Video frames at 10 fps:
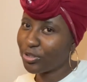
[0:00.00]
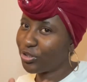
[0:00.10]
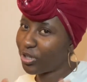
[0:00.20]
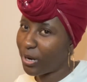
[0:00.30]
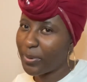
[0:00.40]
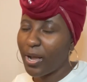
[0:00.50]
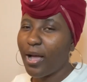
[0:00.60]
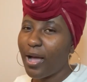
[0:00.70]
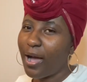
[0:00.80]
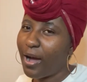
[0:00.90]
drop
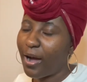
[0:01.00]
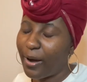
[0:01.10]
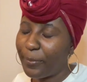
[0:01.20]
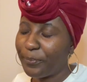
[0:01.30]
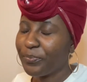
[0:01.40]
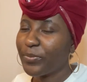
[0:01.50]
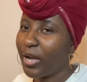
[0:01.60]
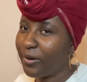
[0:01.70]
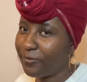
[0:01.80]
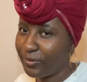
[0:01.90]

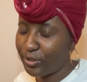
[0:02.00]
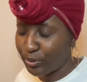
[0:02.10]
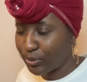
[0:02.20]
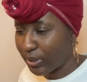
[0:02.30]
a video.